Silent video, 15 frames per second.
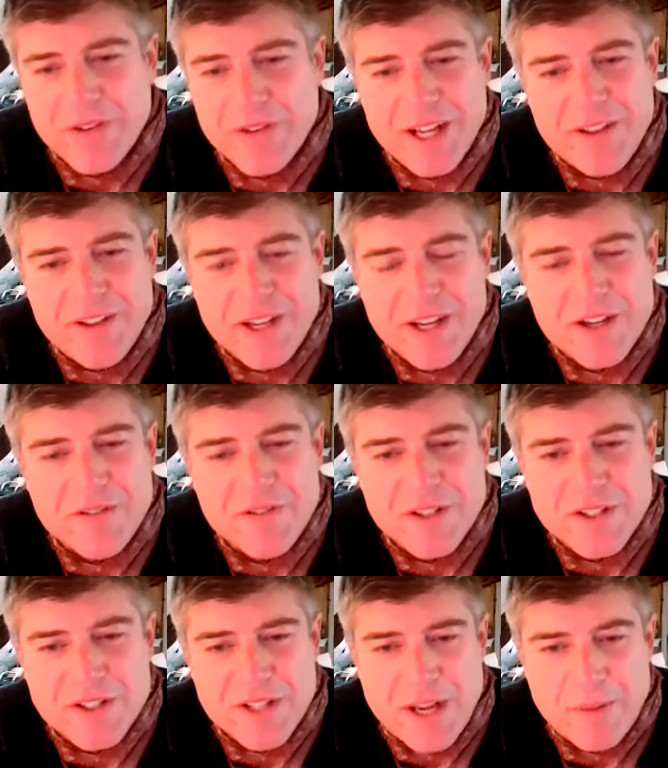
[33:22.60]
when I think of a
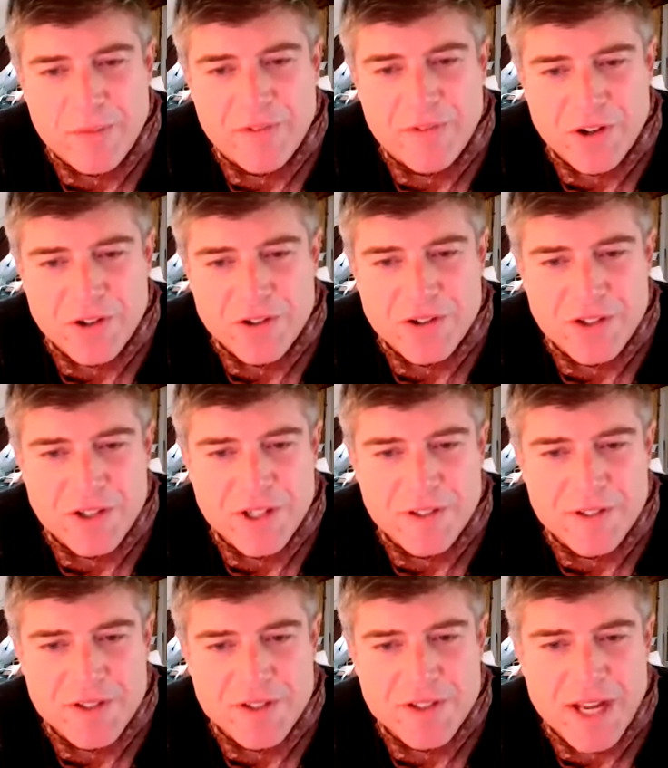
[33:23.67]
step fox, you know,
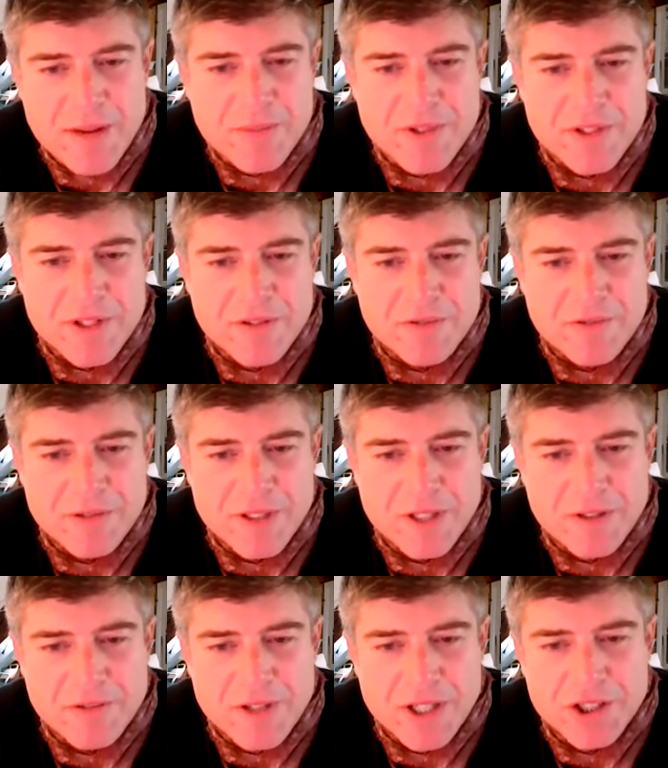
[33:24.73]
the steppes
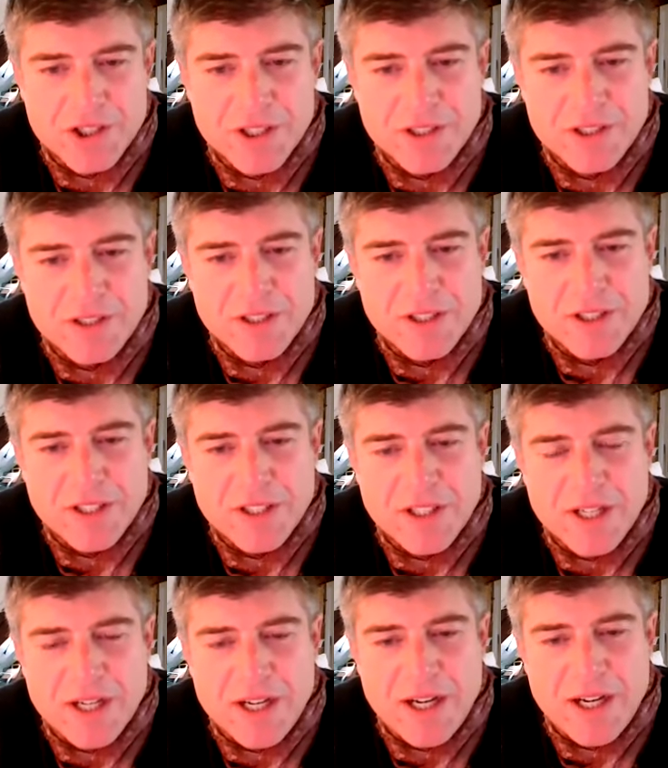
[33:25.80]
in Russia,
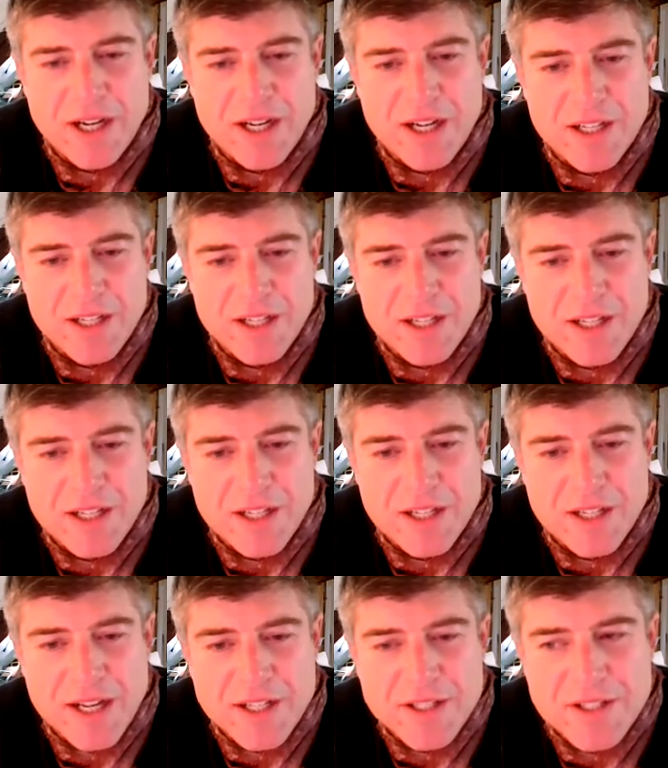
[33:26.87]

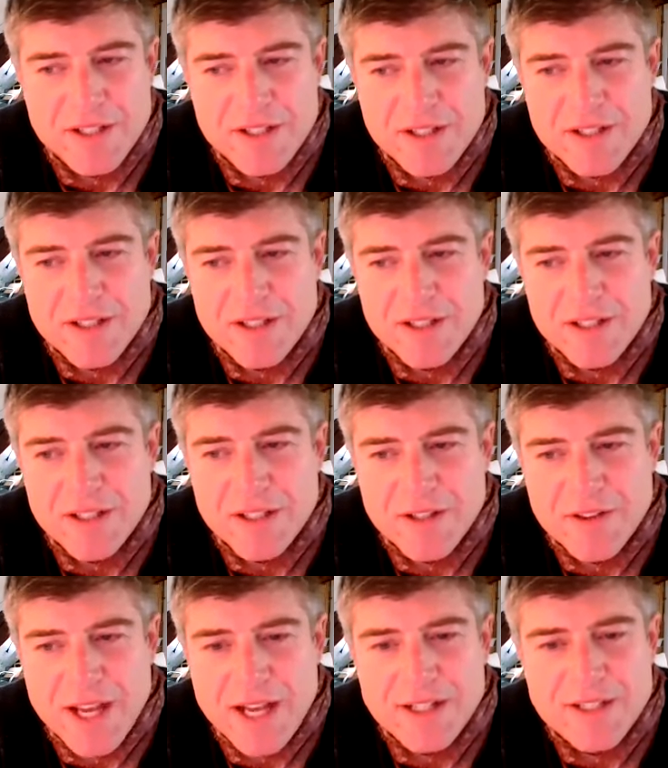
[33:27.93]
that's
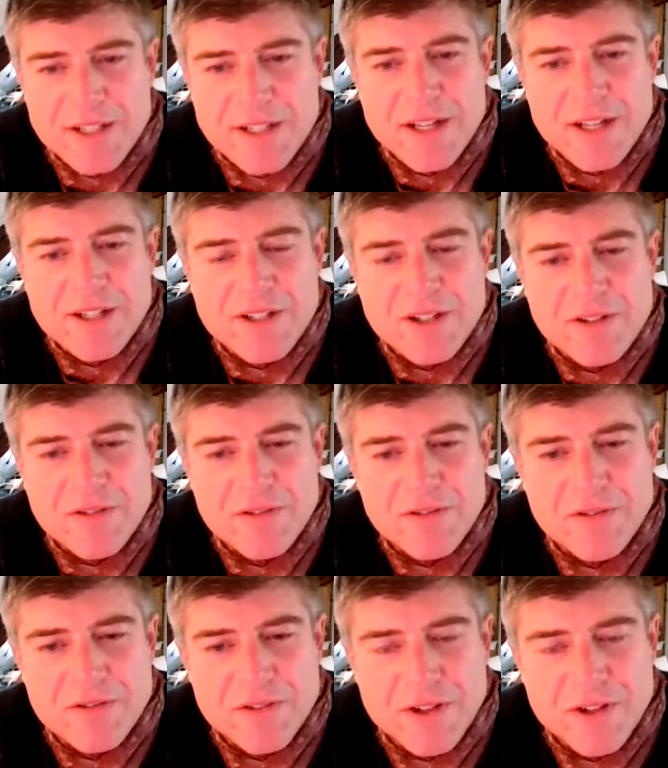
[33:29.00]
that sense
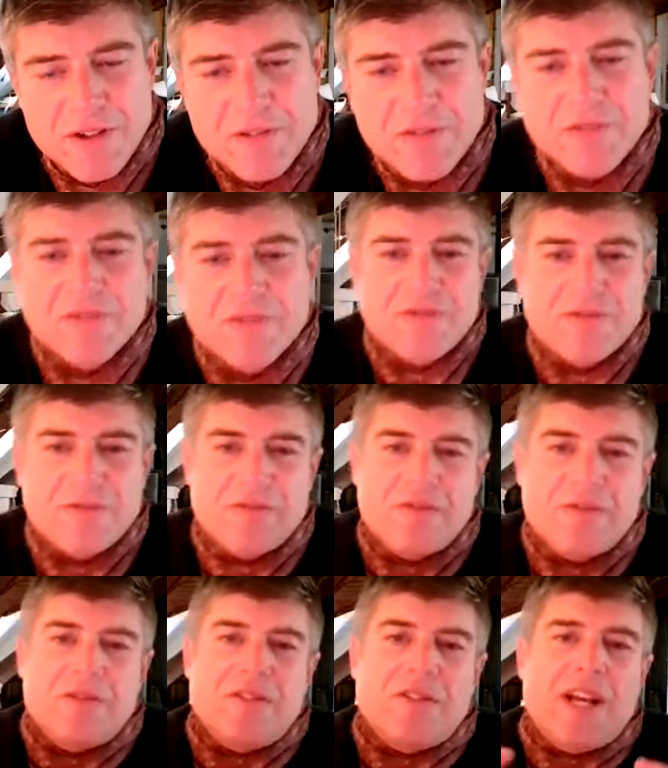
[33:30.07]
of
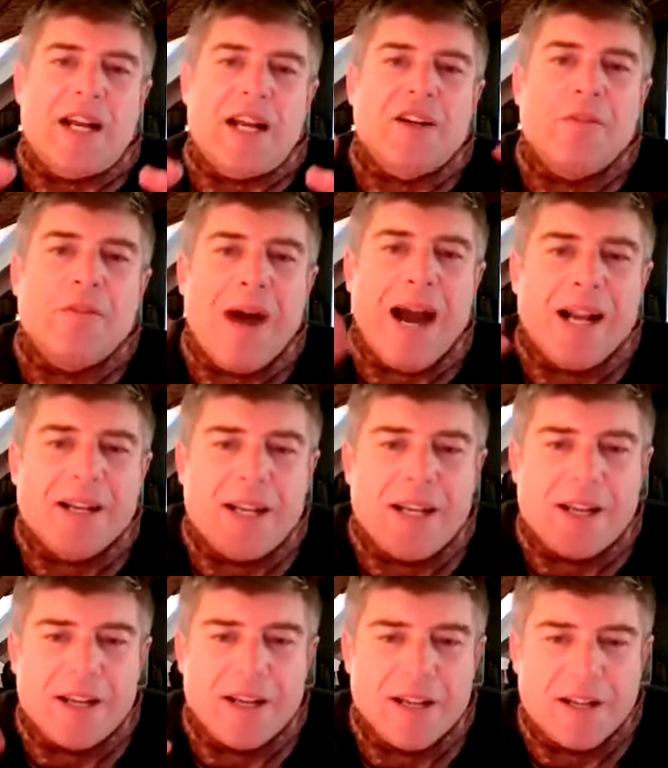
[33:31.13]
that
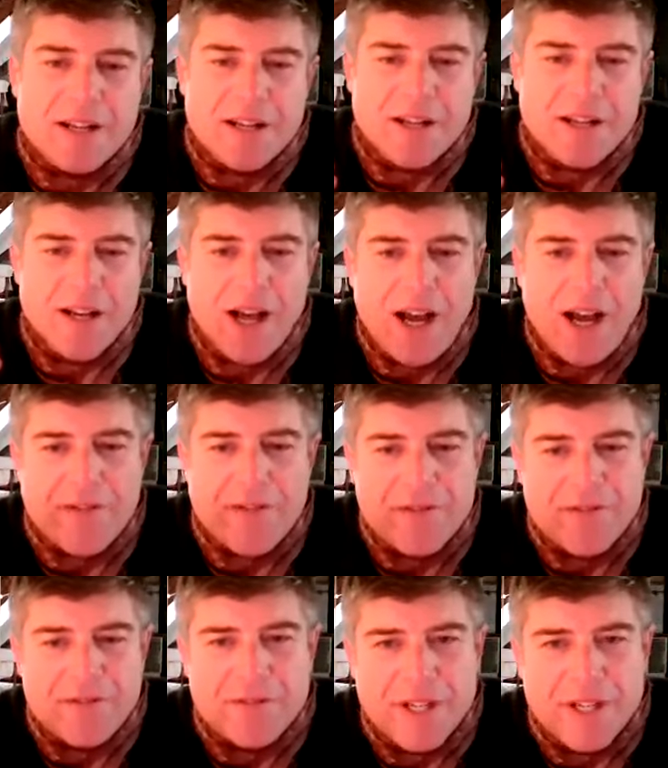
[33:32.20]
nomadic
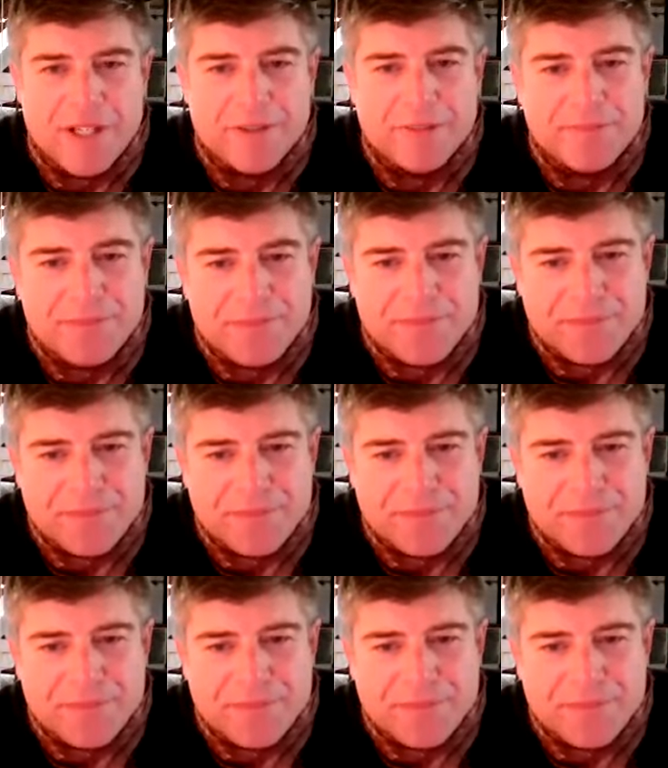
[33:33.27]
life. Yeah.